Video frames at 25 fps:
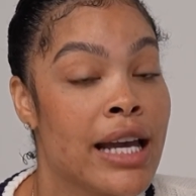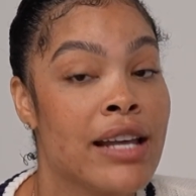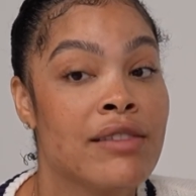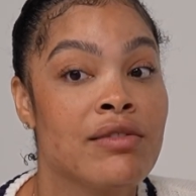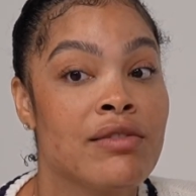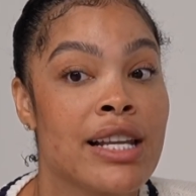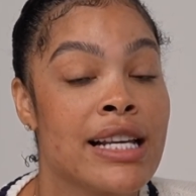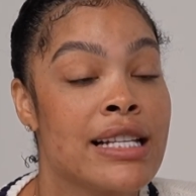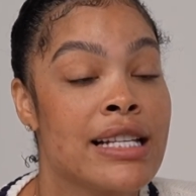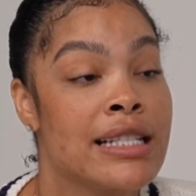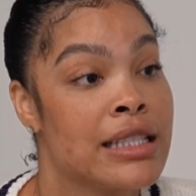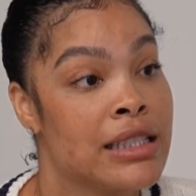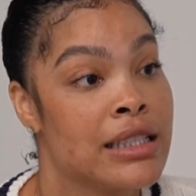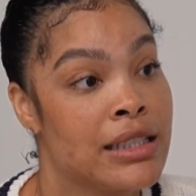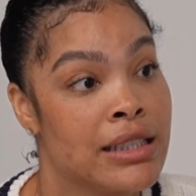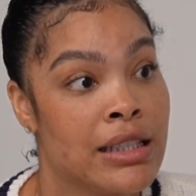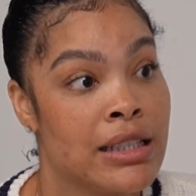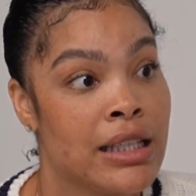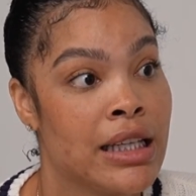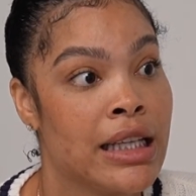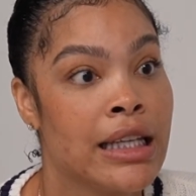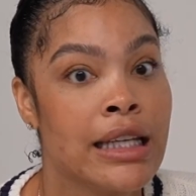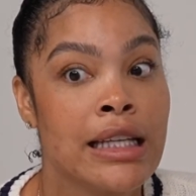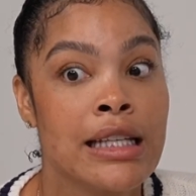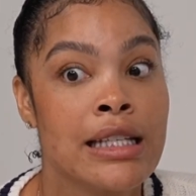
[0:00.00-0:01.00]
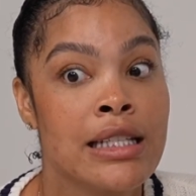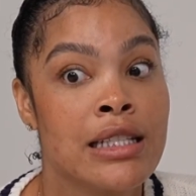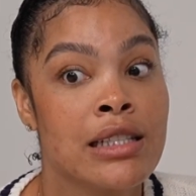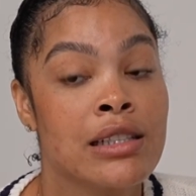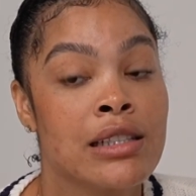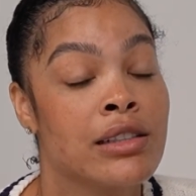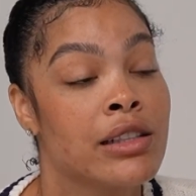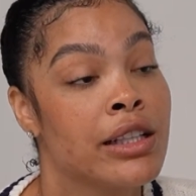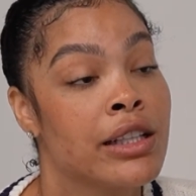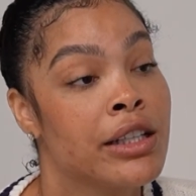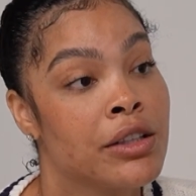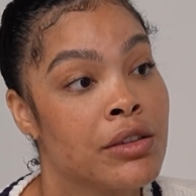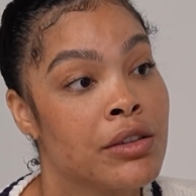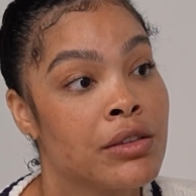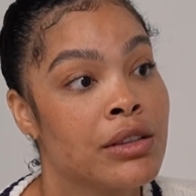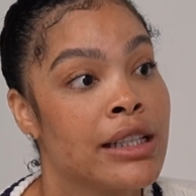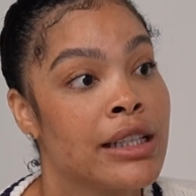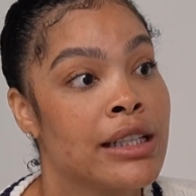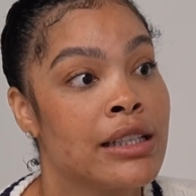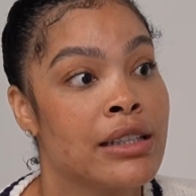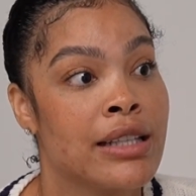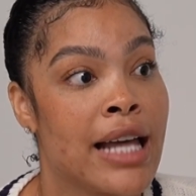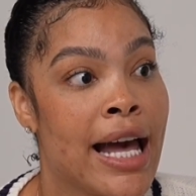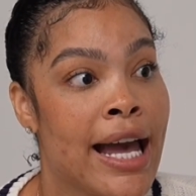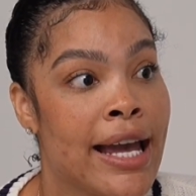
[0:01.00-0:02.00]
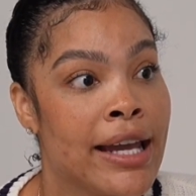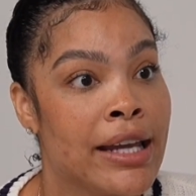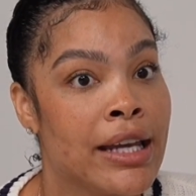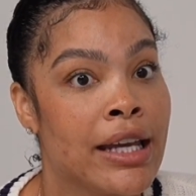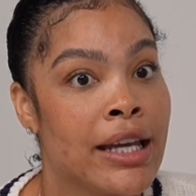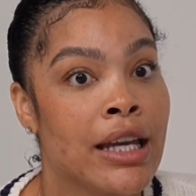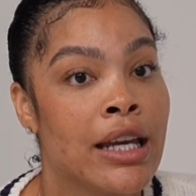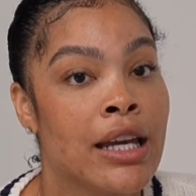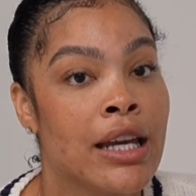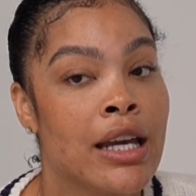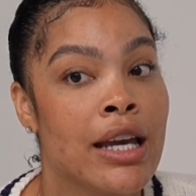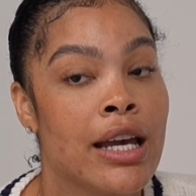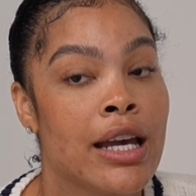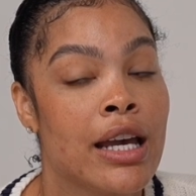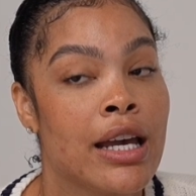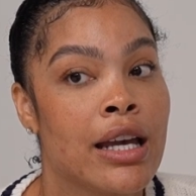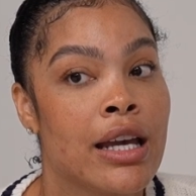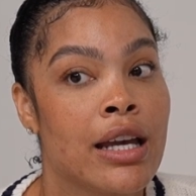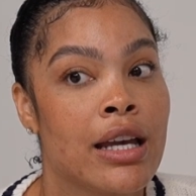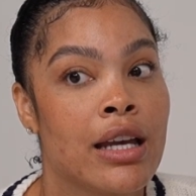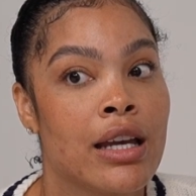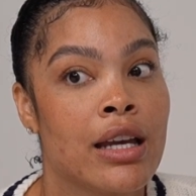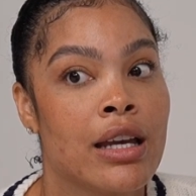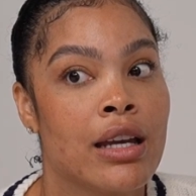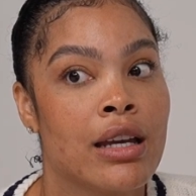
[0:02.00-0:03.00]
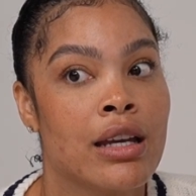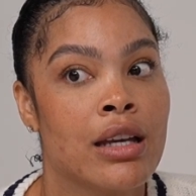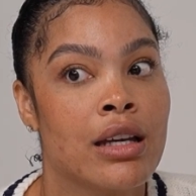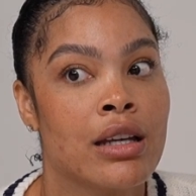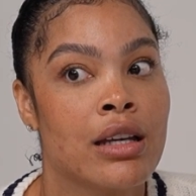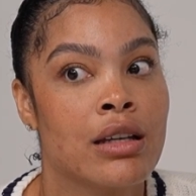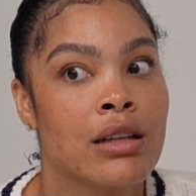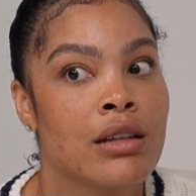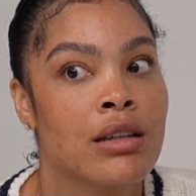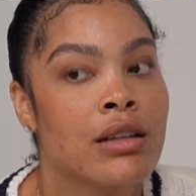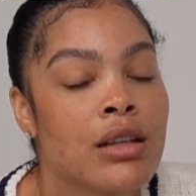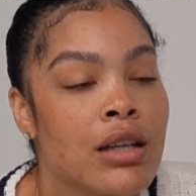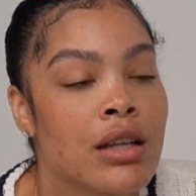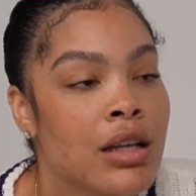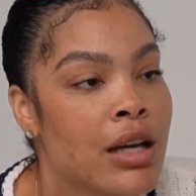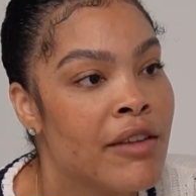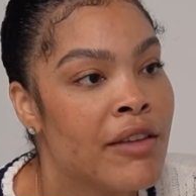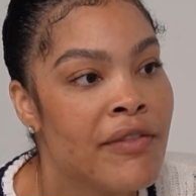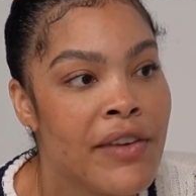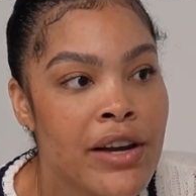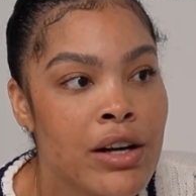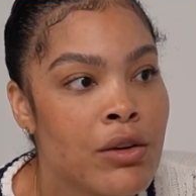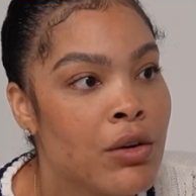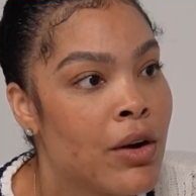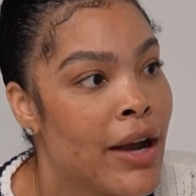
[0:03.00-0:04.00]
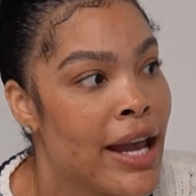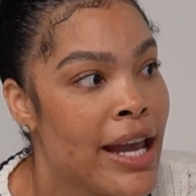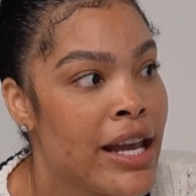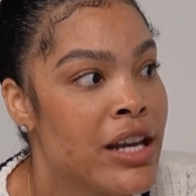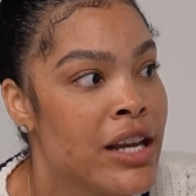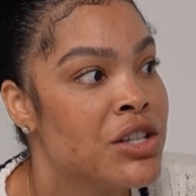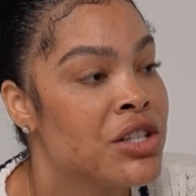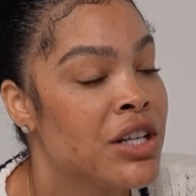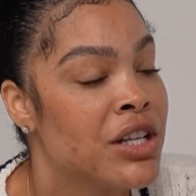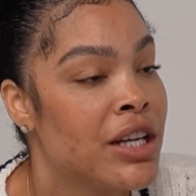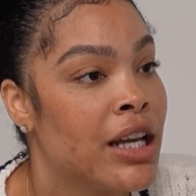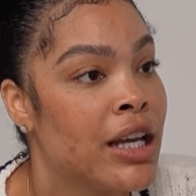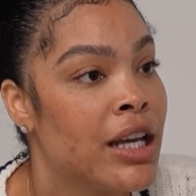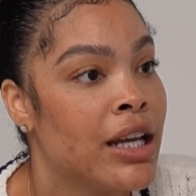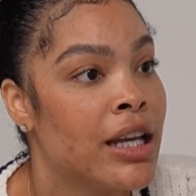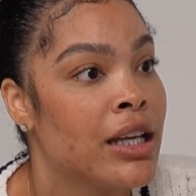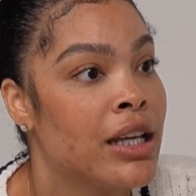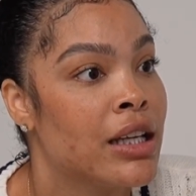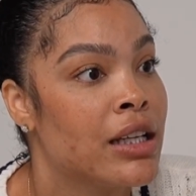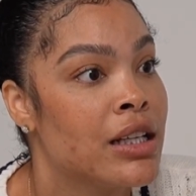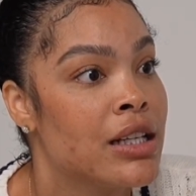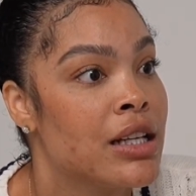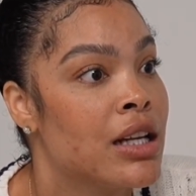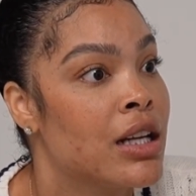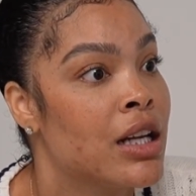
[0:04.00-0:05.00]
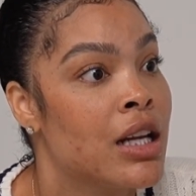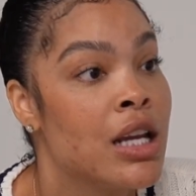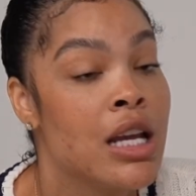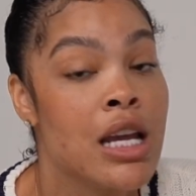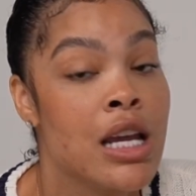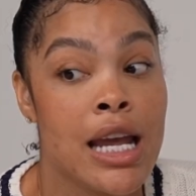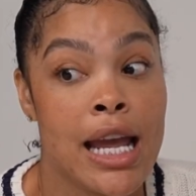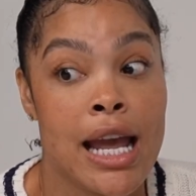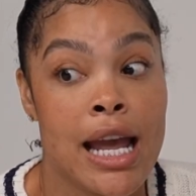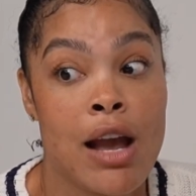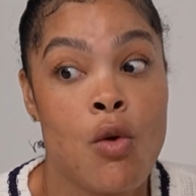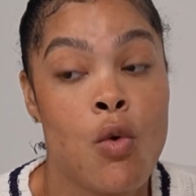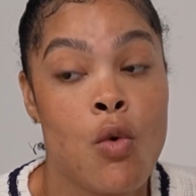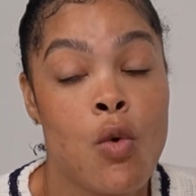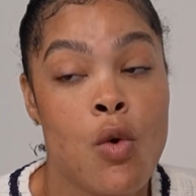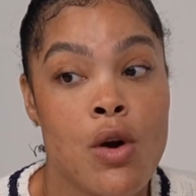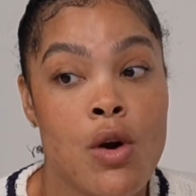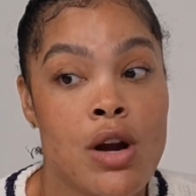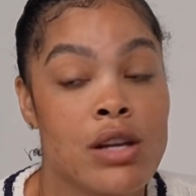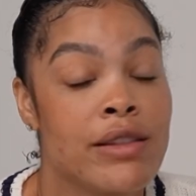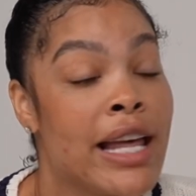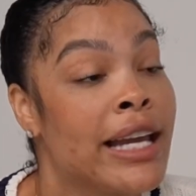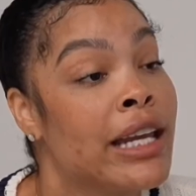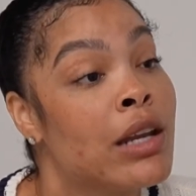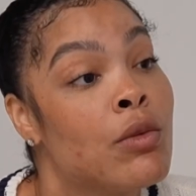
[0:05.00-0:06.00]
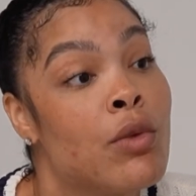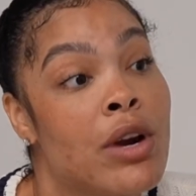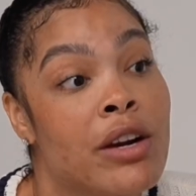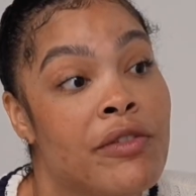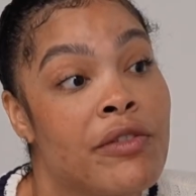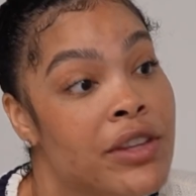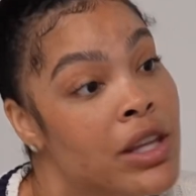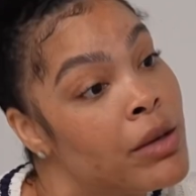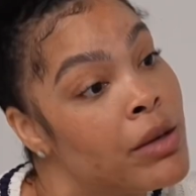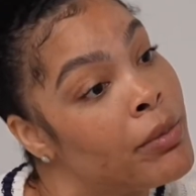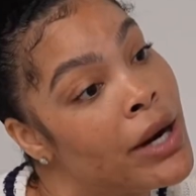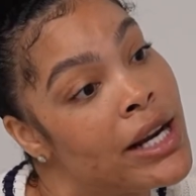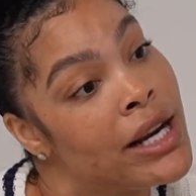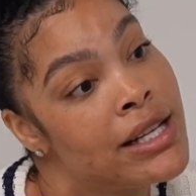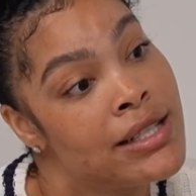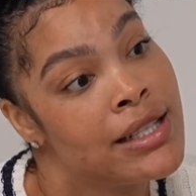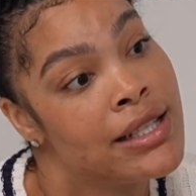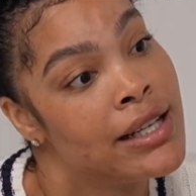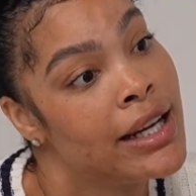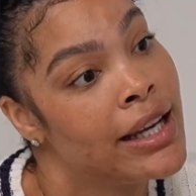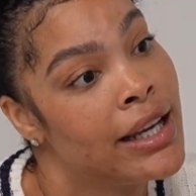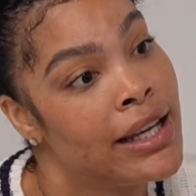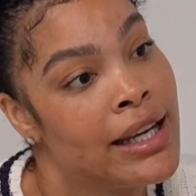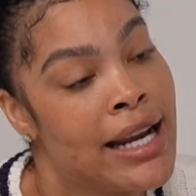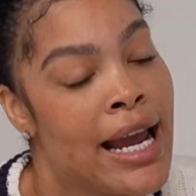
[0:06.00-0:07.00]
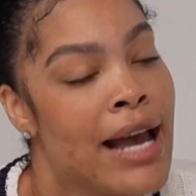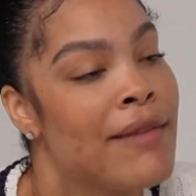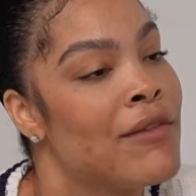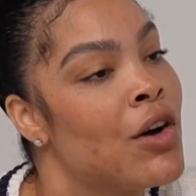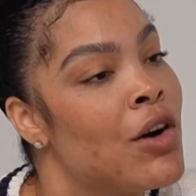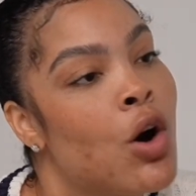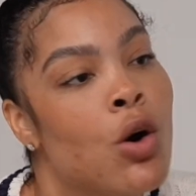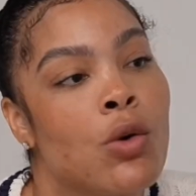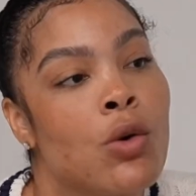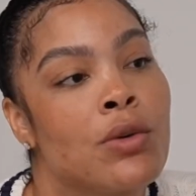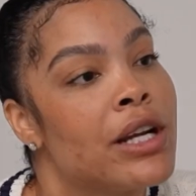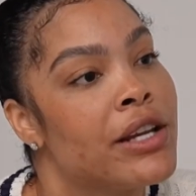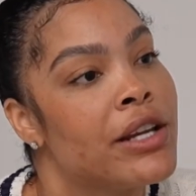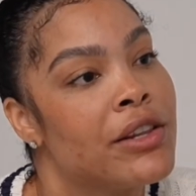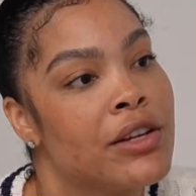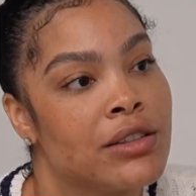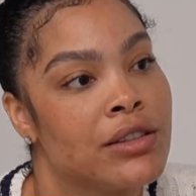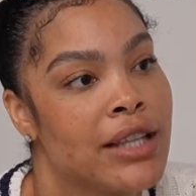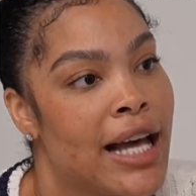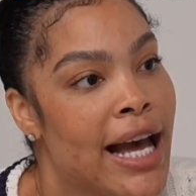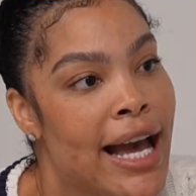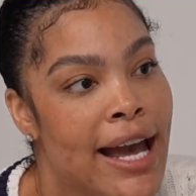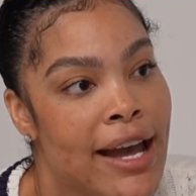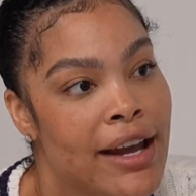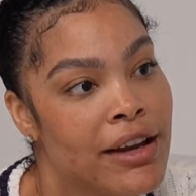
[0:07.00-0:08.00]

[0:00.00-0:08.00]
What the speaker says: Unless he's literally like a federal agent or like he worked for the president and have a whole nother life.